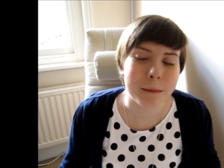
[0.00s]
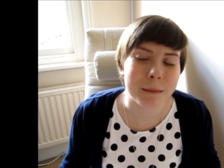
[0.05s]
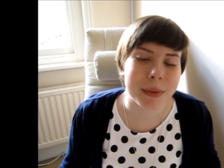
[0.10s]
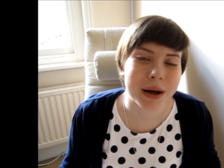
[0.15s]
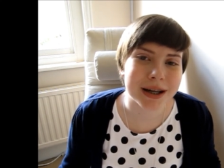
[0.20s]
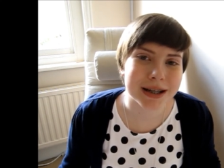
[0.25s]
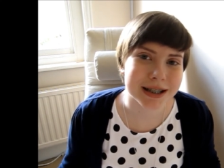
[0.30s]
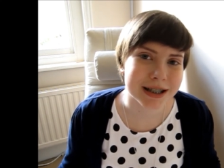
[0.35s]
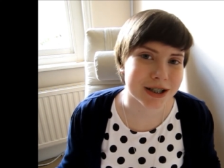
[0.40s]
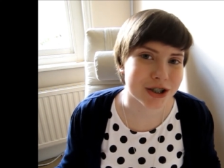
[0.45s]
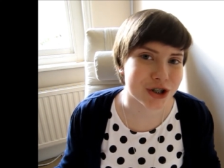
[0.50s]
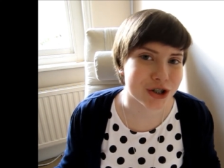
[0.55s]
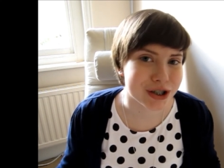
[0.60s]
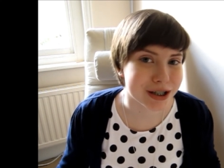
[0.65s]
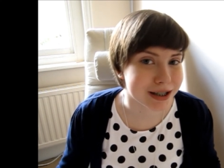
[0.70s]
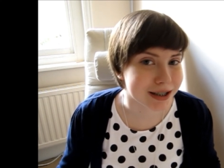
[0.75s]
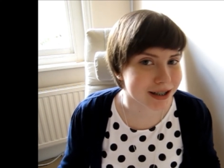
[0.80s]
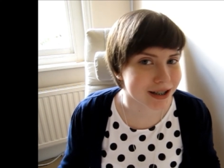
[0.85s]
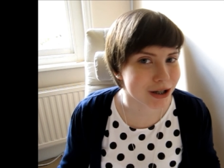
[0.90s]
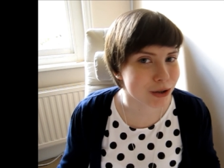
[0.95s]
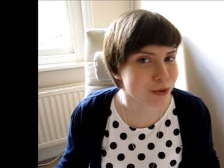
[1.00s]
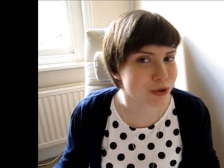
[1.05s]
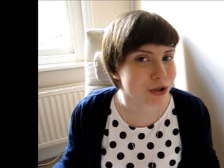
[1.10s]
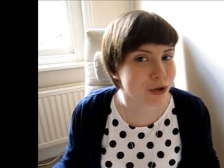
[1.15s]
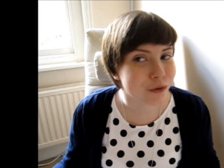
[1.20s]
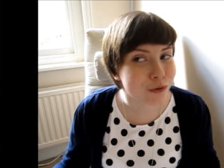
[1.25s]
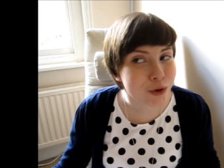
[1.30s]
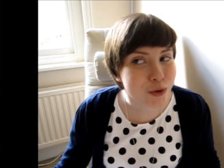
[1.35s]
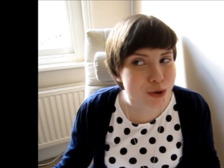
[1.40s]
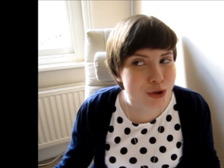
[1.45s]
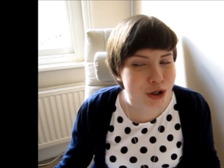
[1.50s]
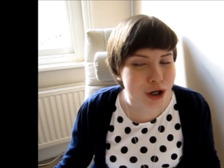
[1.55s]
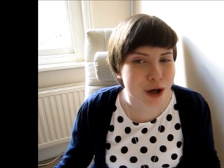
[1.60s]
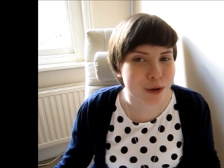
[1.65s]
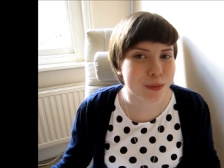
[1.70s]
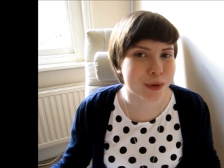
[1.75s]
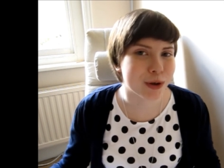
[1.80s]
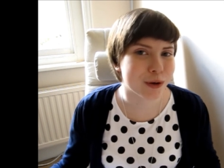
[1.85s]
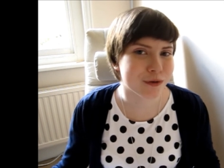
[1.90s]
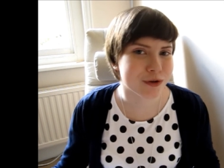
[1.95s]
but she didn't. It was in the
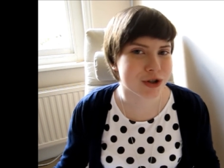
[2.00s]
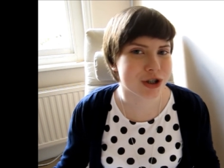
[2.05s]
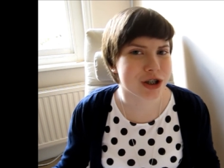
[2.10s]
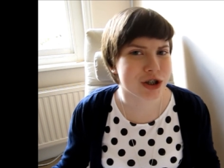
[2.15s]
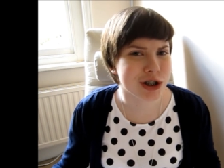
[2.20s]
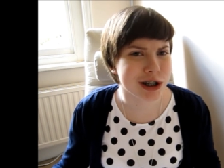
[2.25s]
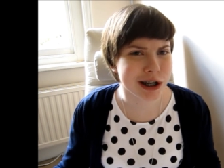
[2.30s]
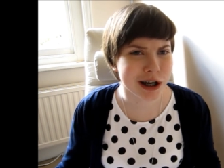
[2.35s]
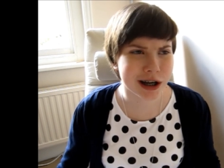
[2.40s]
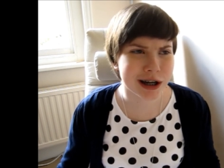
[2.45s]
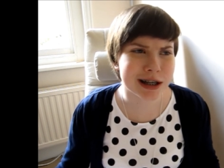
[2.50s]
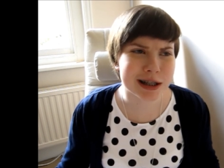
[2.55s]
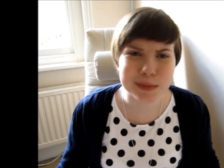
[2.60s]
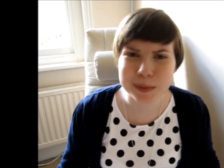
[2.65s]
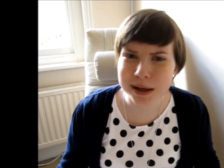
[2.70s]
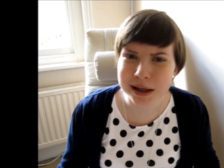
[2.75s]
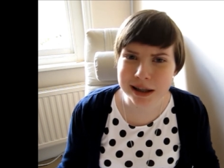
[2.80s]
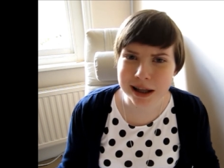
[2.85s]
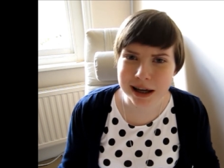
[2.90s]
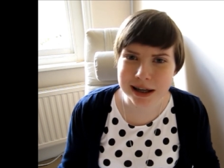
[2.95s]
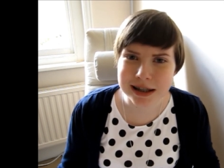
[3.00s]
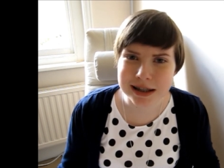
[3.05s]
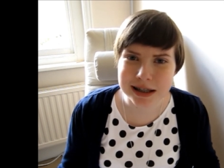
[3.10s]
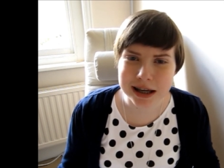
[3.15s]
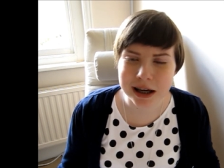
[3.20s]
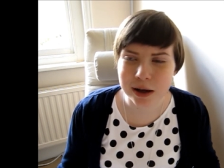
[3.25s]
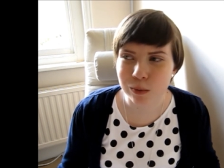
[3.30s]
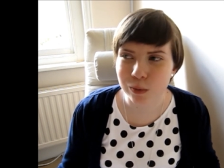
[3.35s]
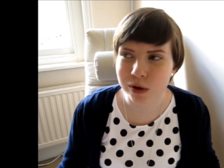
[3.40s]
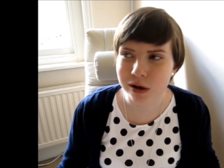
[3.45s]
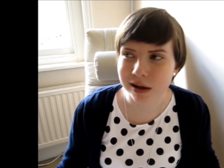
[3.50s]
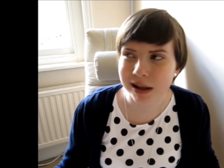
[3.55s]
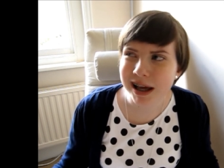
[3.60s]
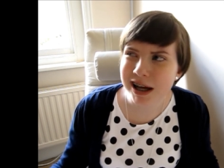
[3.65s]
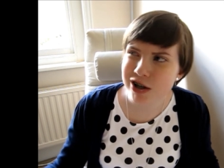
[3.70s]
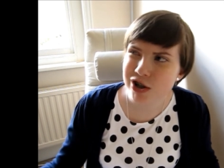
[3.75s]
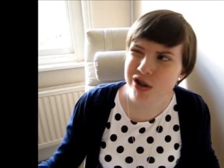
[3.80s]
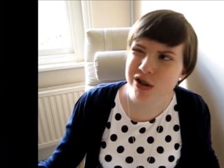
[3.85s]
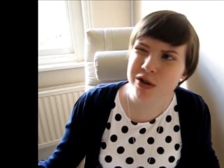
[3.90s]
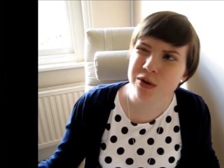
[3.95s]
future, but obviously she can't explain that and say, well, I
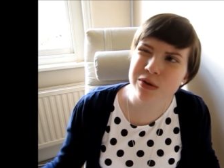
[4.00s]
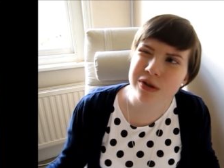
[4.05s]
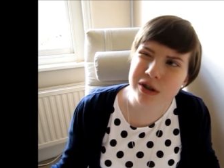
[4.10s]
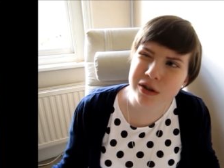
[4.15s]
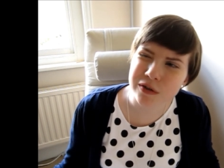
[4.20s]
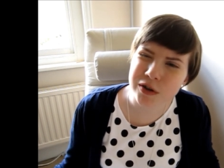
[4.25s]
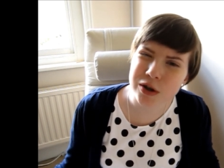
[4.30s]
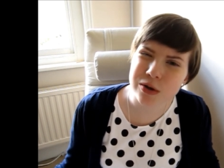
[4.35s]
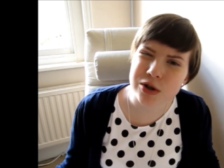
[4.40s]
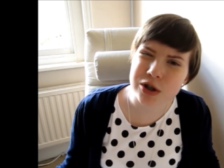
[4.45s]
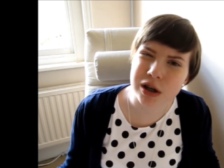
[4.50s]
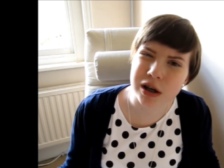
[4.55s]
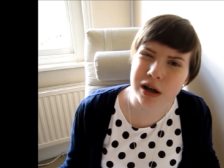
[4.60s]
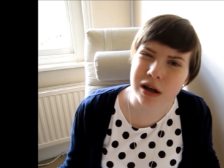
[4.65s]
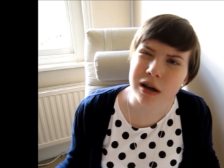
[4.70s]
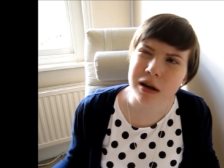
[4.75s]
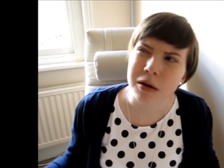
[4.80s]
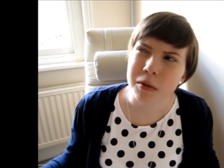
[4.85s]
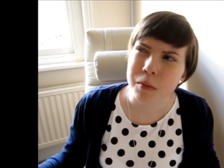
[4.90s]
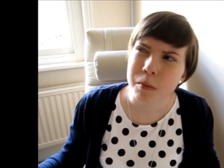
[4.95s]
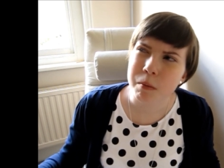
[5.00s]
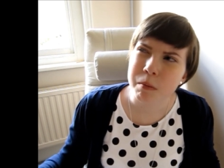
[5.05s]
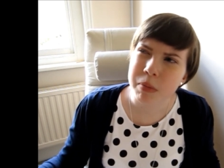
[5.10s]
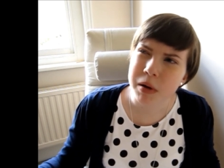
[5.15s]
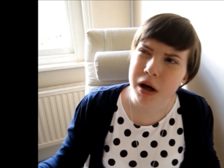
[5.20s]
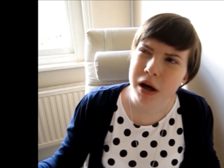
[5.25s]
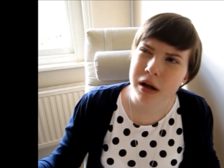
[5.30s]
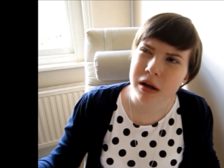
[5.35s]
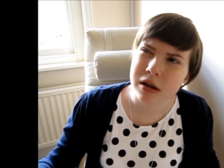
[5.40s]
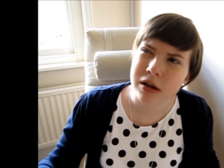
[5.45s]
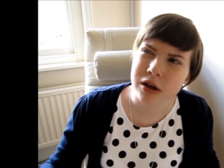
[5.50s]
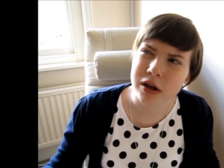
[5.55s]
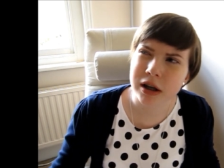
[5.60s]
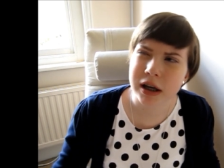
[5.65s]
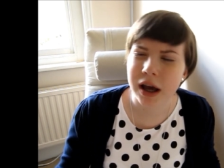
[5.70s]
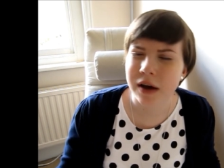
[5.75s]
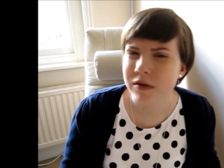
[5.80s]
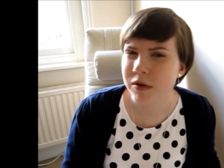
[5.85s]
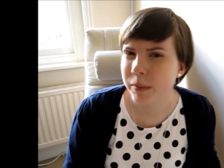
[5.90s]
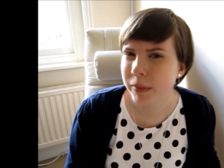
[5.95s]
actually saw it in the future, but you're
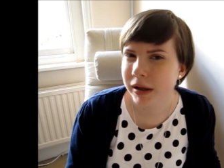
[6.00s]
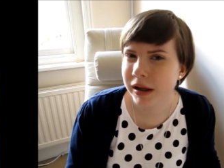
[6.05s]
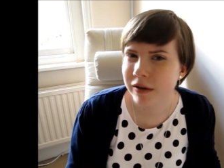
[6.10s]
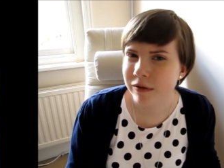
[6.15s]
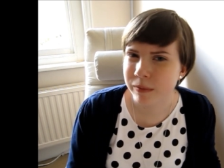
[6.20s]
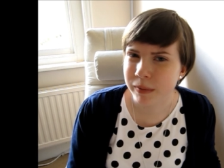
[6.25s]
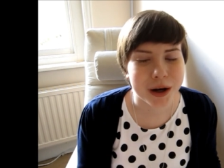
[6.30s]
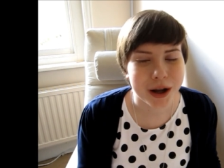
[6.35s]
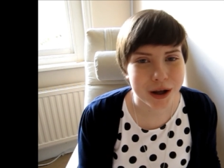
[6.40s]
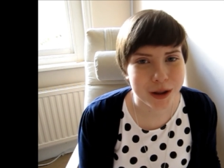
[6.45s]
gonna have to believe me.